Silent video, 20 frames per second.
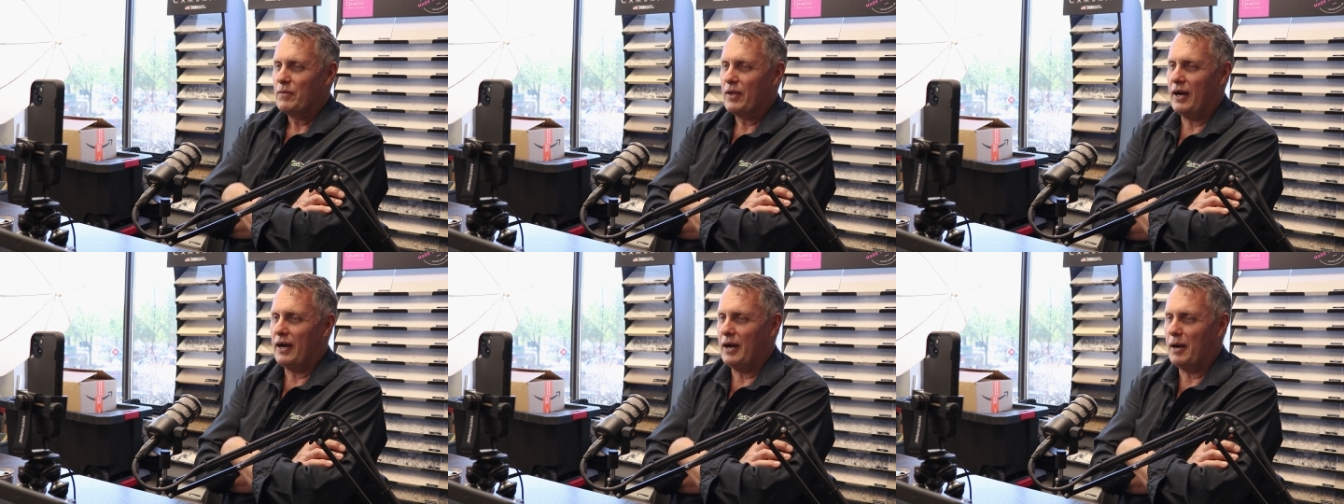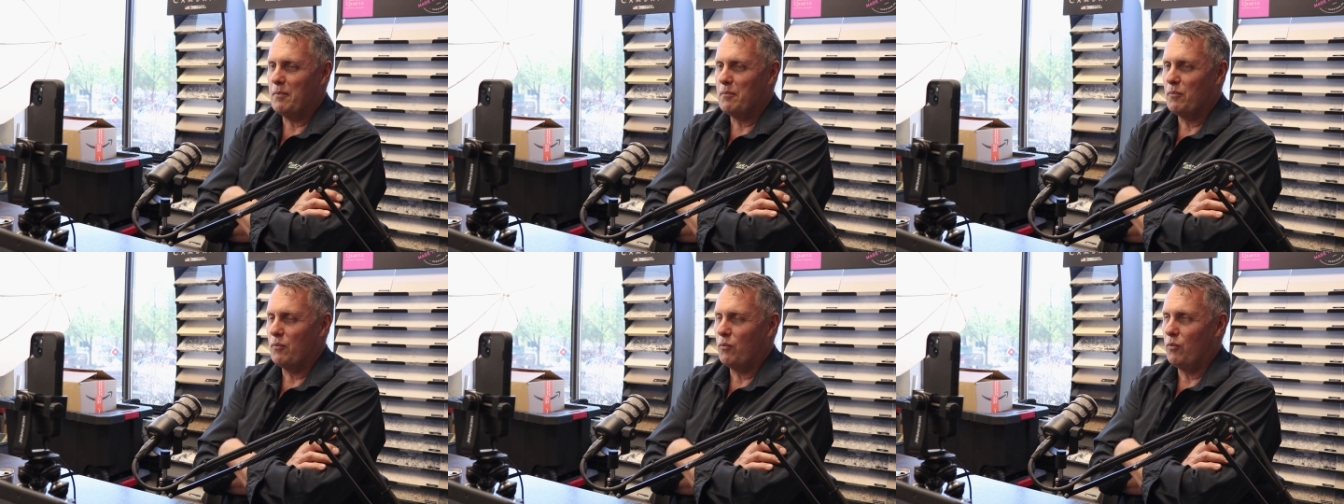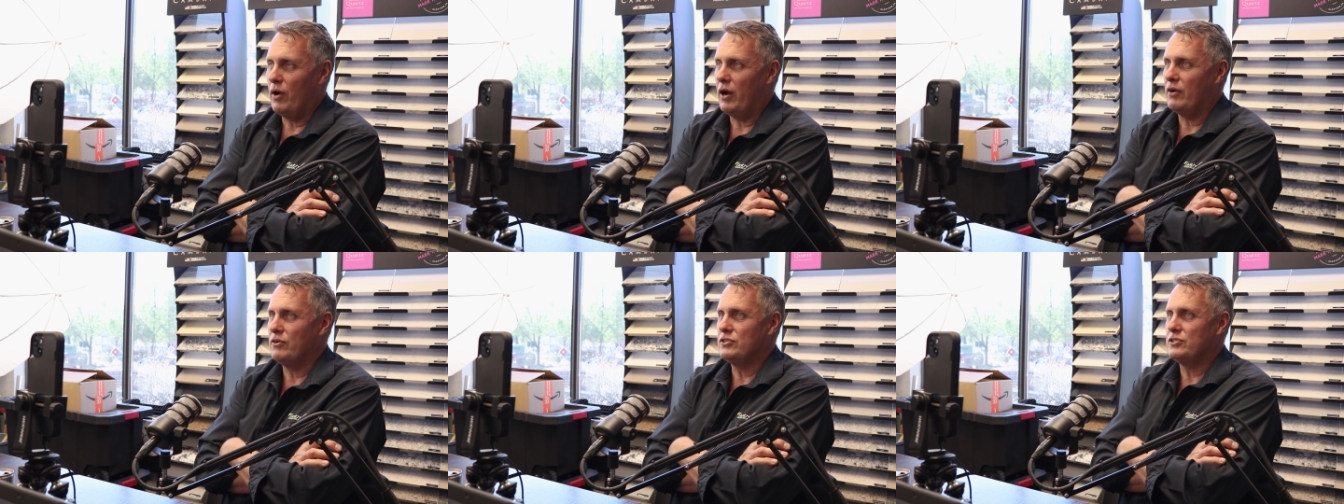Um,
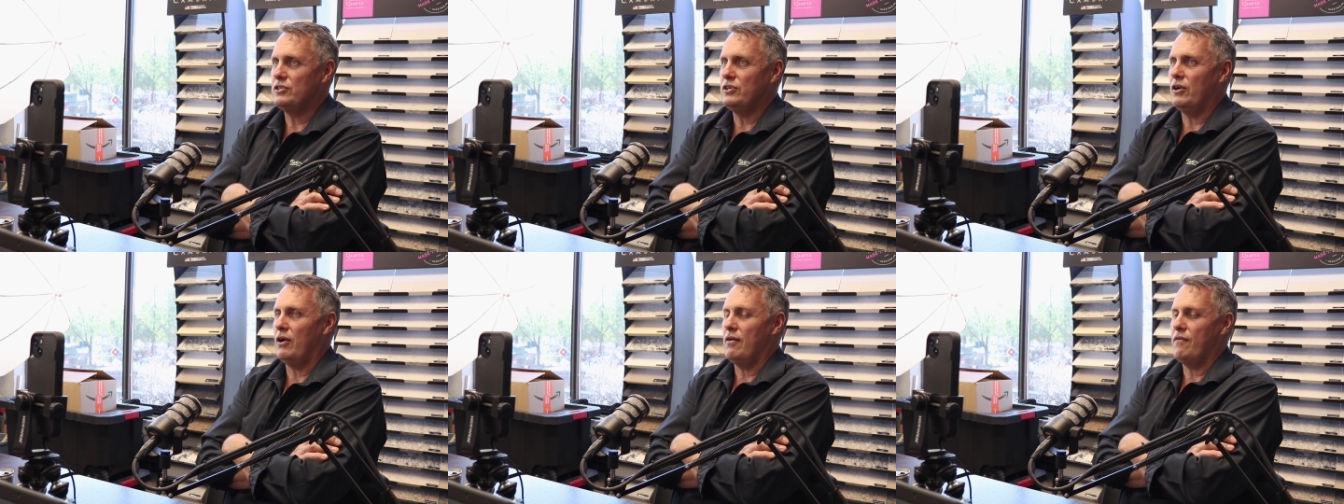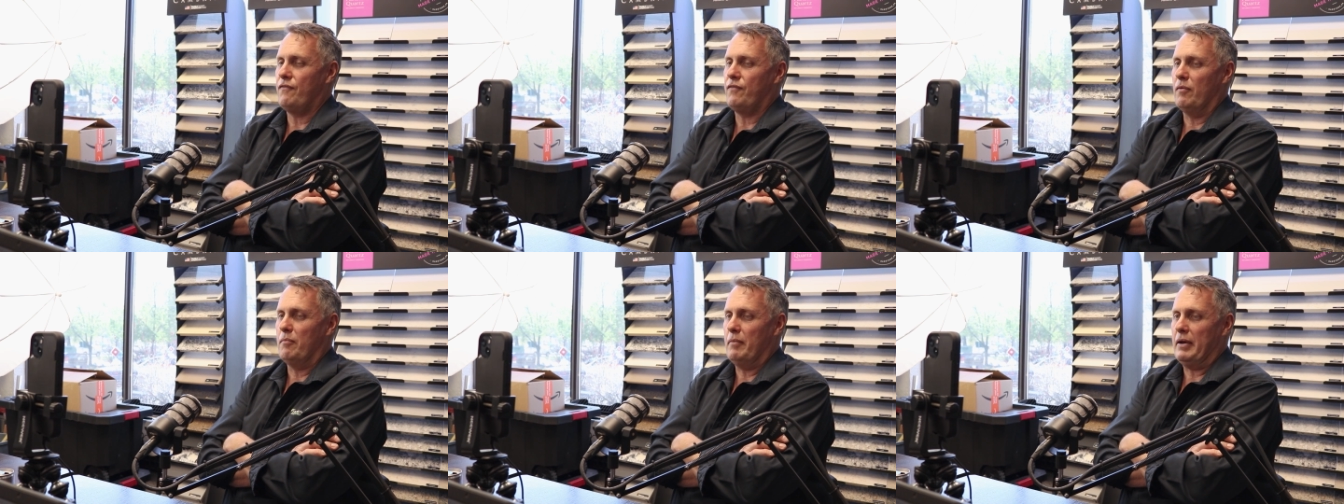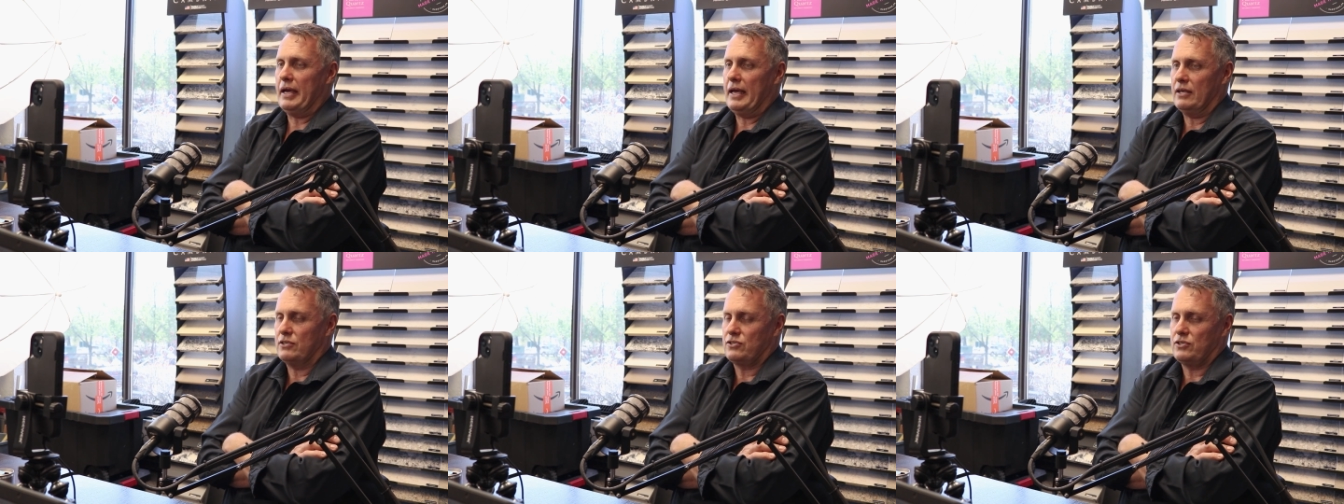whereas you know, for
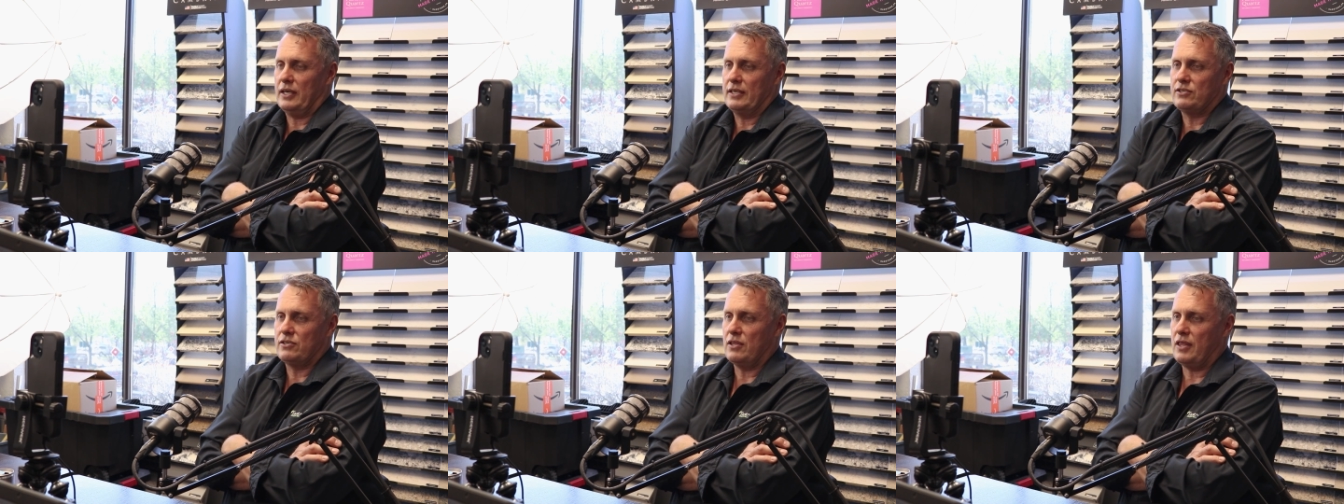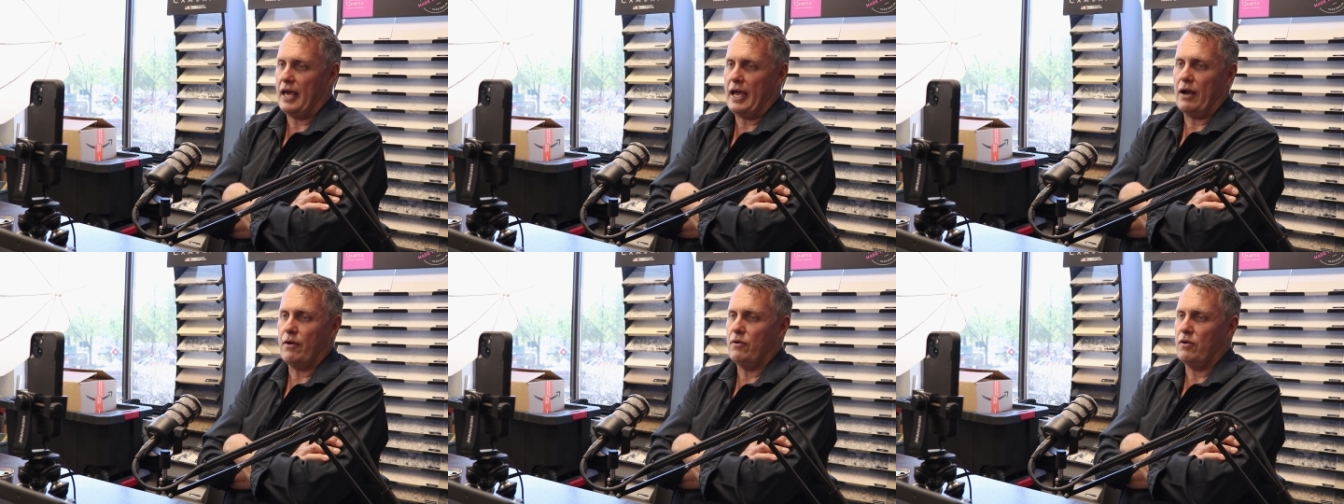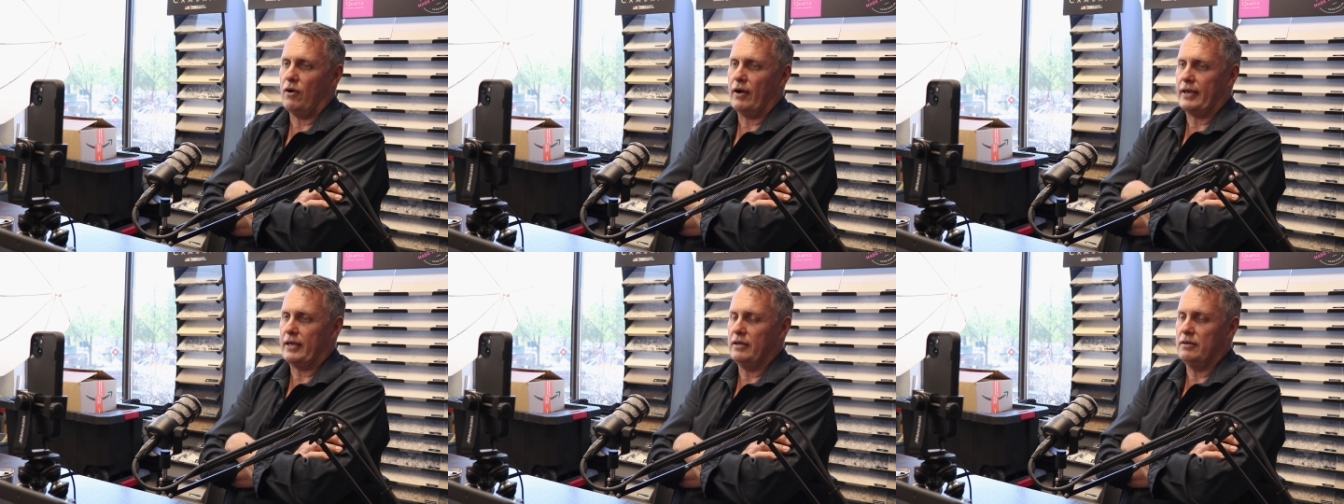me, it's it's there,
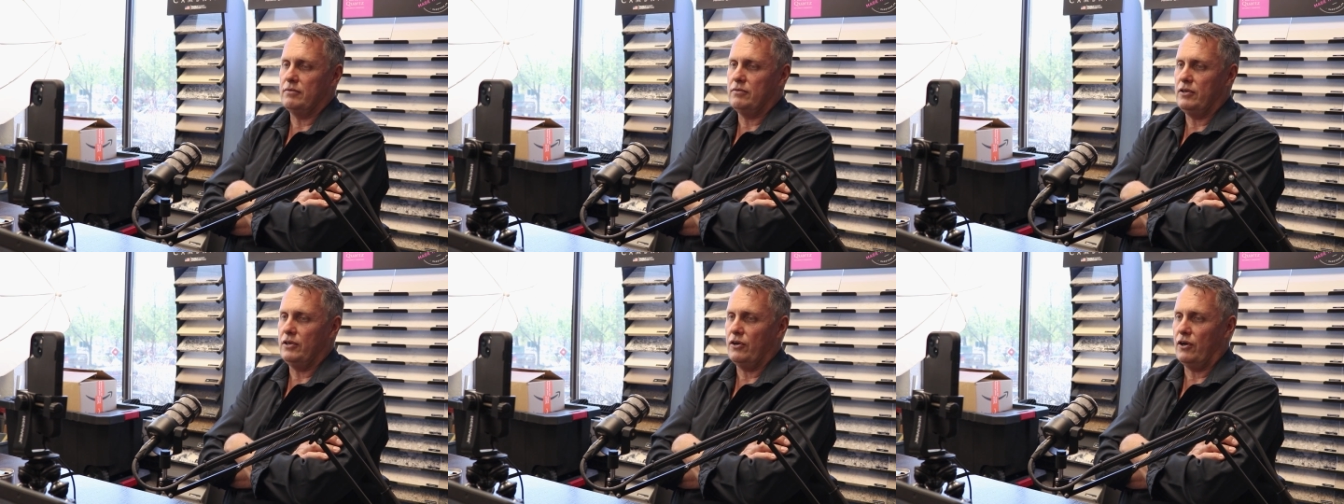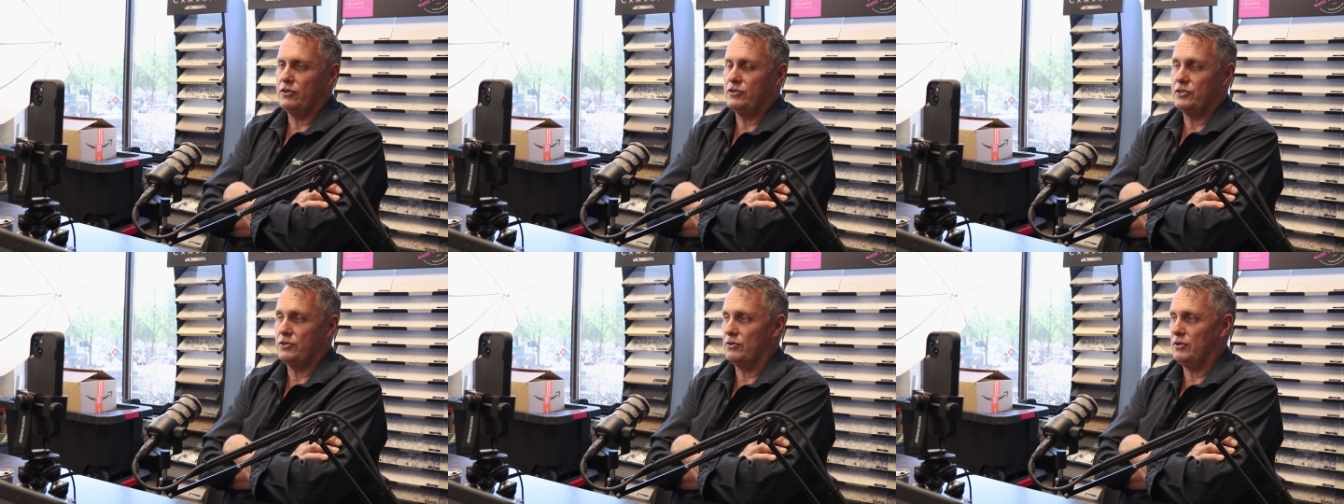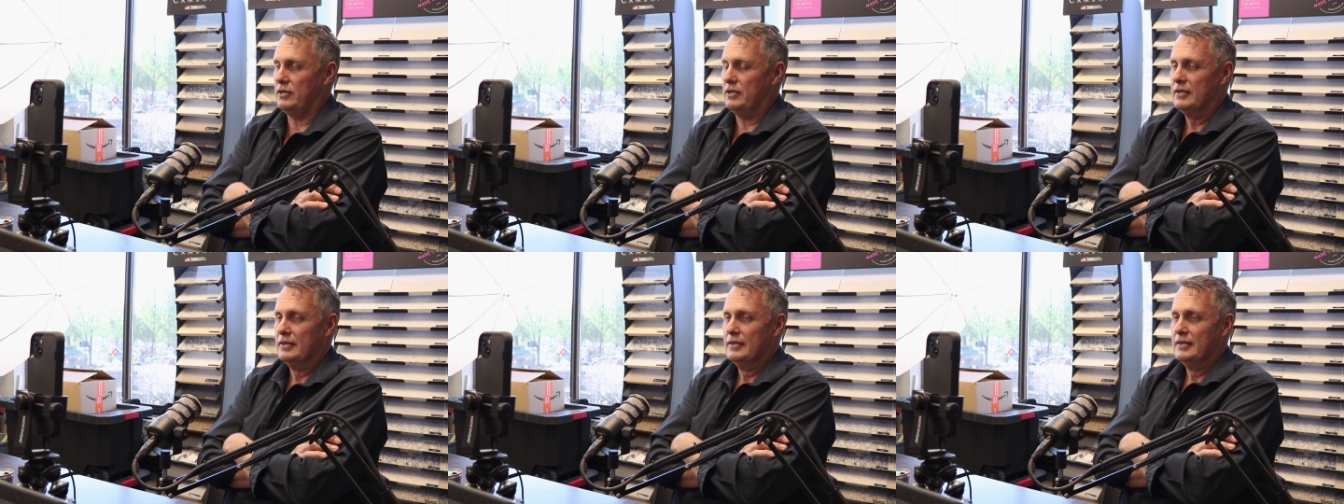and I can you know do
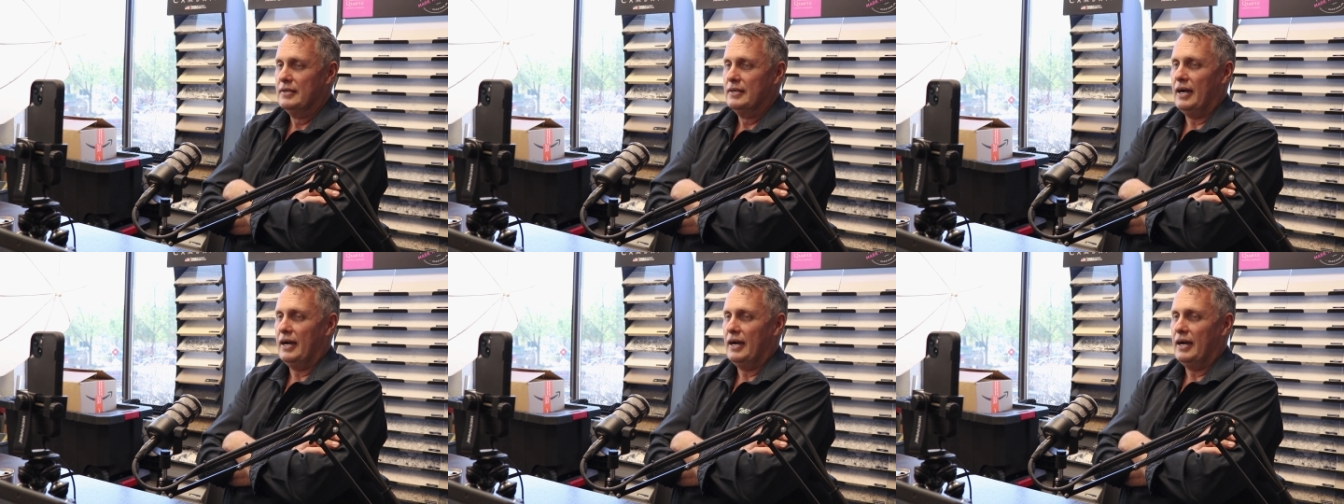it.